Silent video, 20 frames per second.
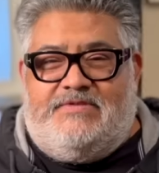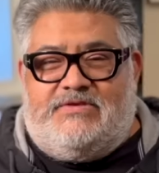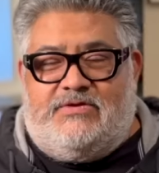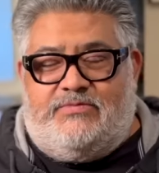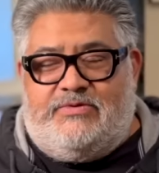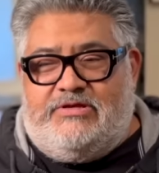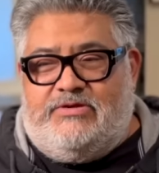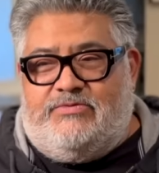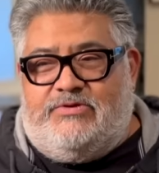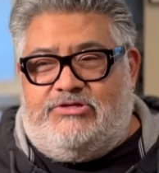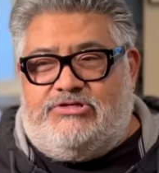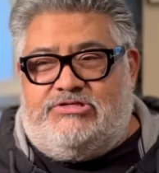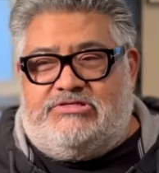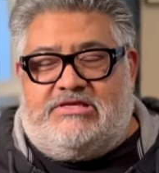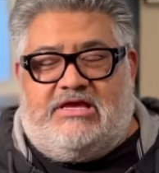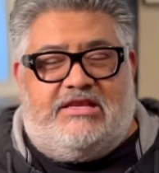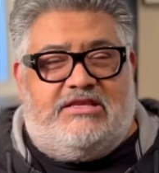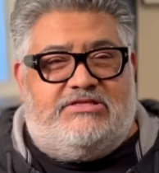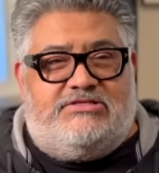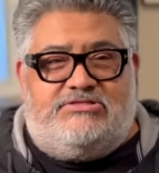So we, we just
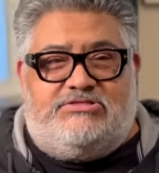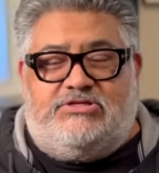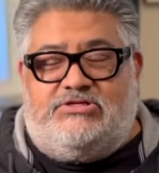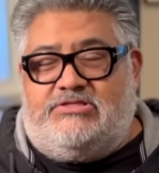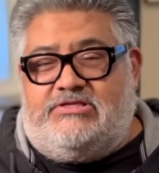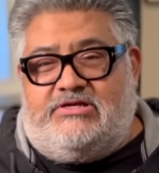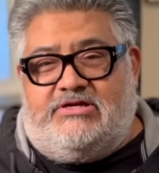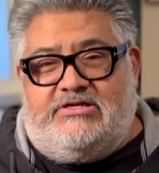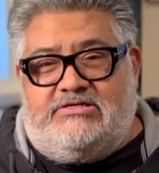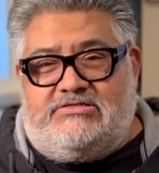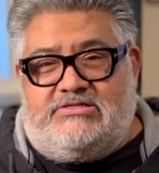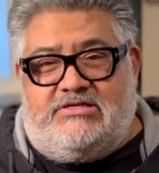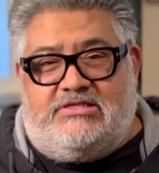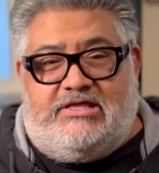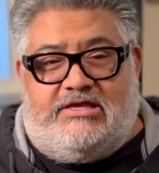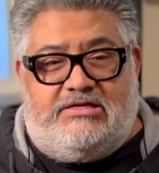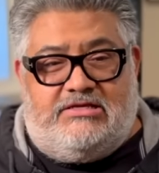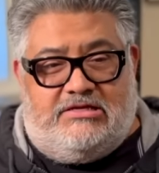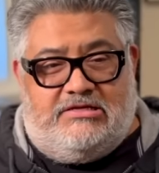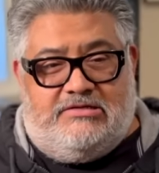kind of stood there as he
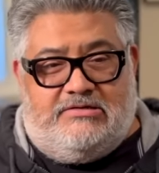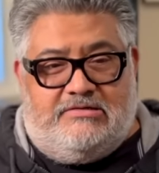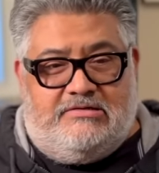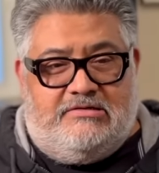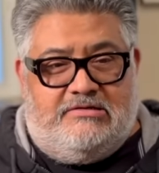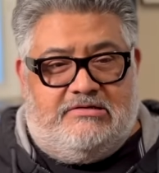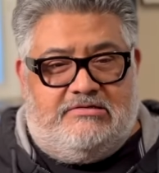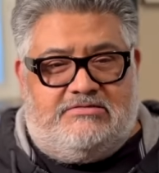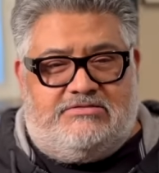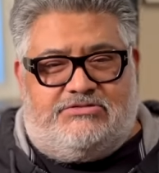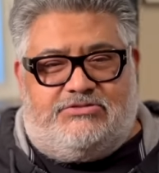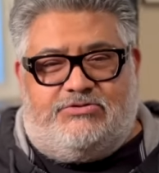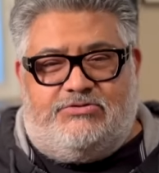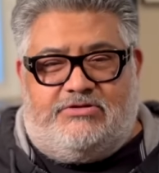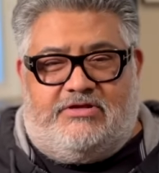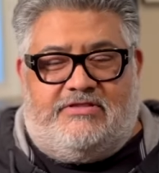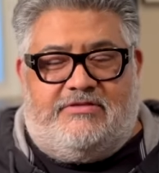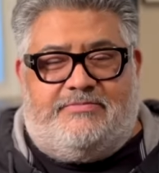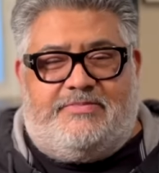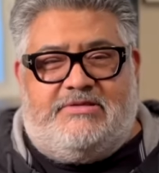like screwed
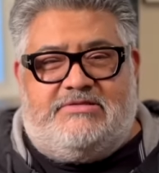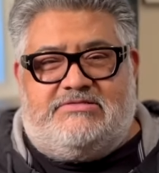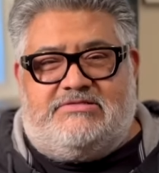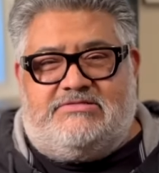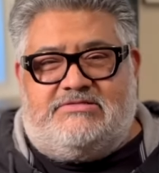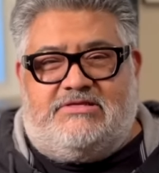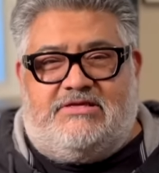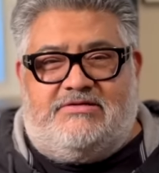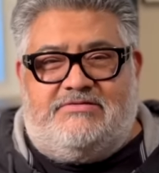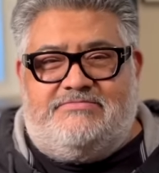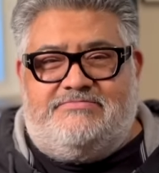all the pieces on.